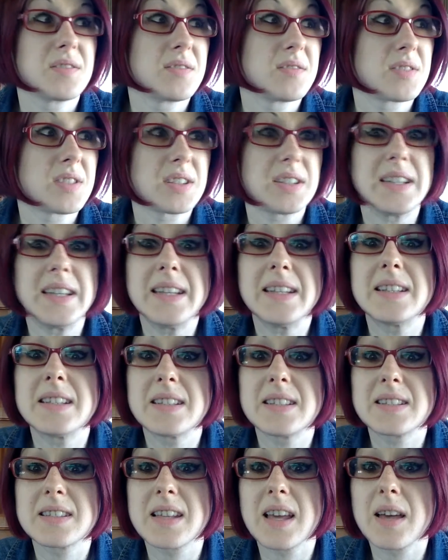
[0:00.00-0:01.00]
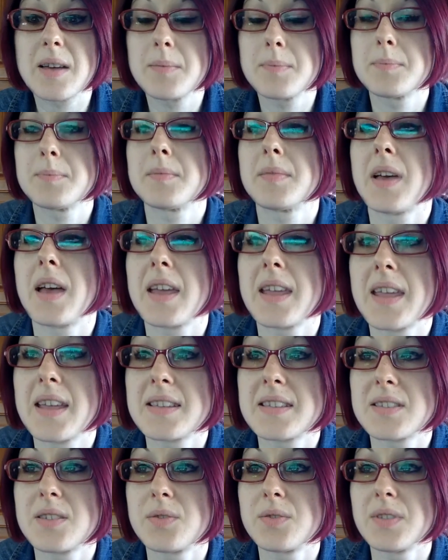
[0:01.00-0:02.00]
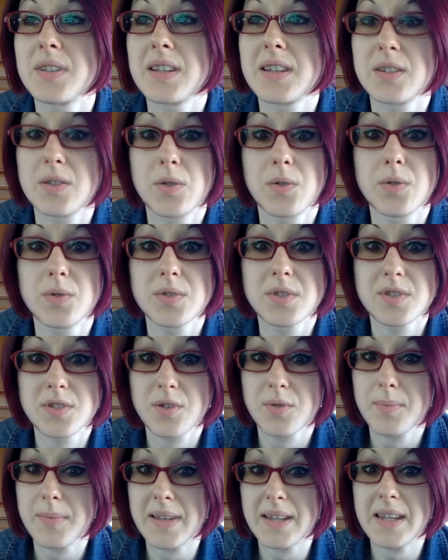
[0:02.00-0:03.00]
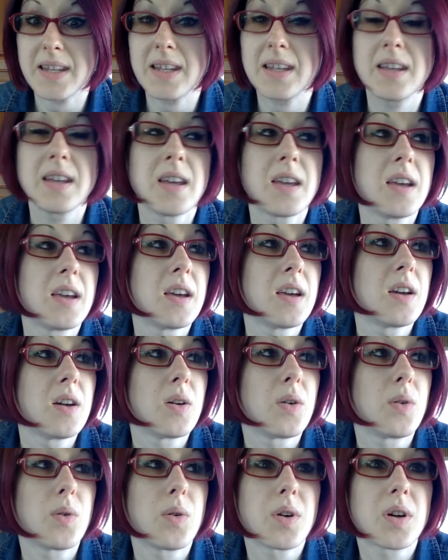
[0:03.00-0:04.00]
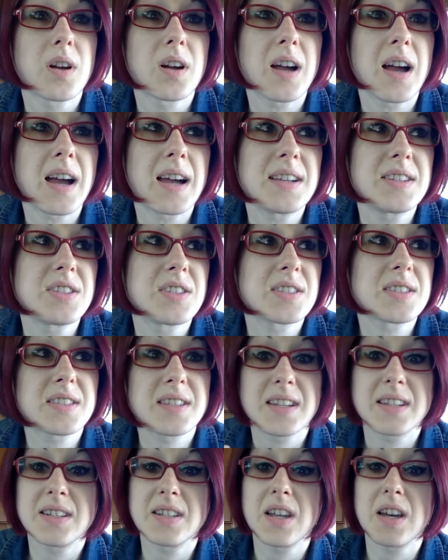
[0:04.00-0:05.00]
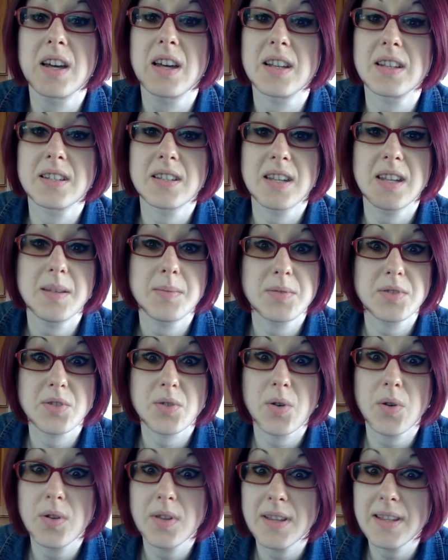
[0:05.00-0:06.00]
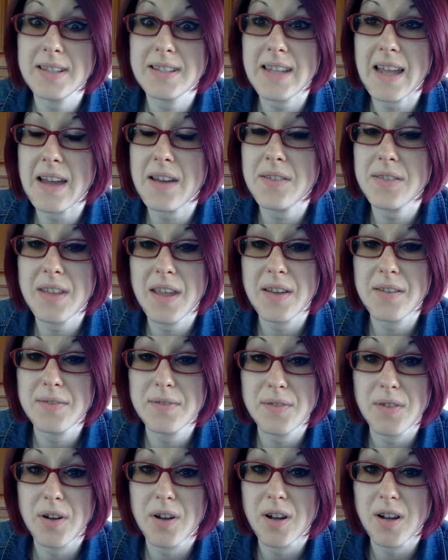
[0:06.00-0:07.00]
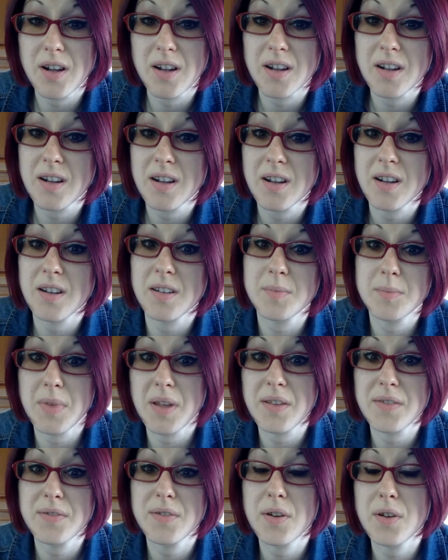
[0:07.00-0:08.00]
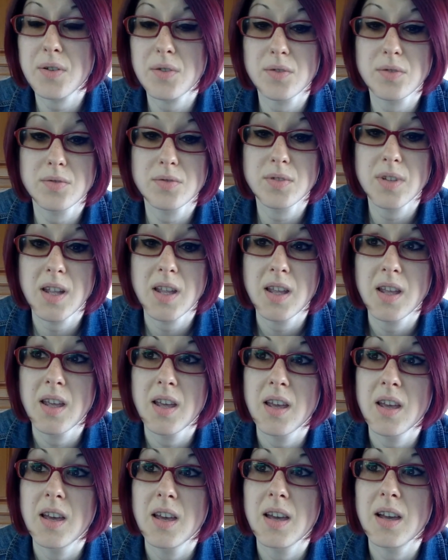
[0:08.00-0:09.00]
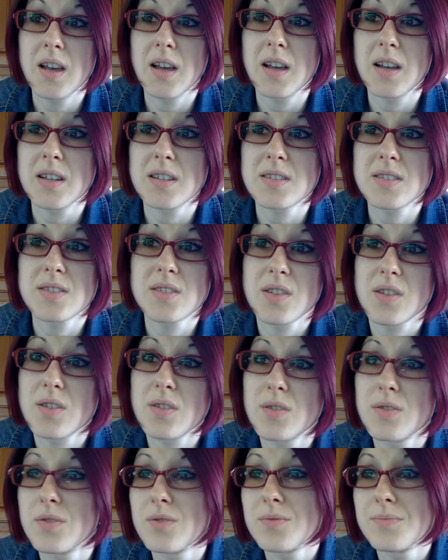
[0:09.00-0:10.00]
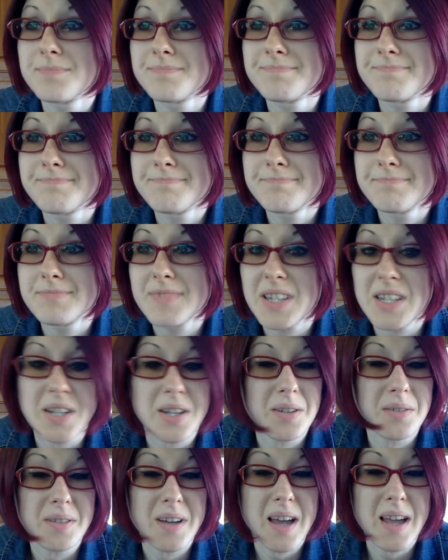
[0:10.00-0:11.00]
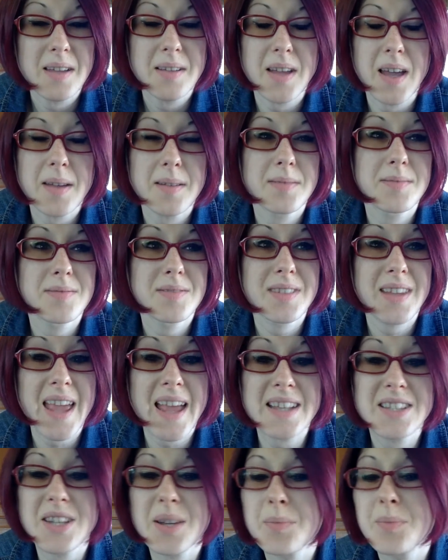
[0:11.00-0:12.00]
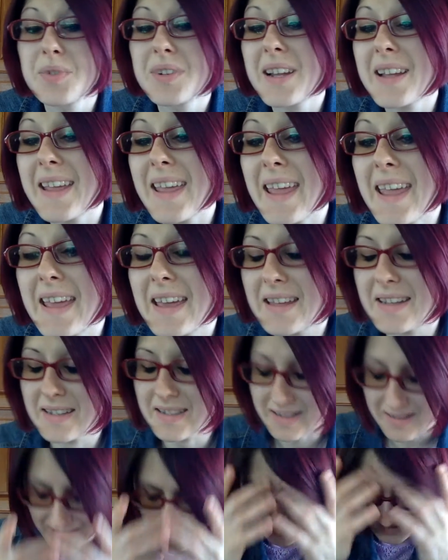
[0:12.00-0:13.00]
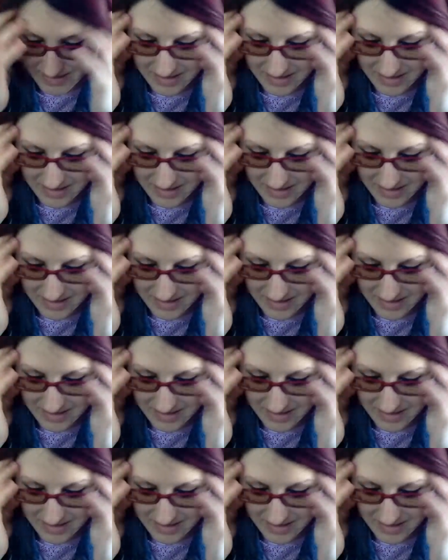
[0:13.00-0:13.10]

delete some. I guess it only can hold so many, or I just cannot keep scrolling down that far on my phone. Uh, so, you know, I, I catch up what I can,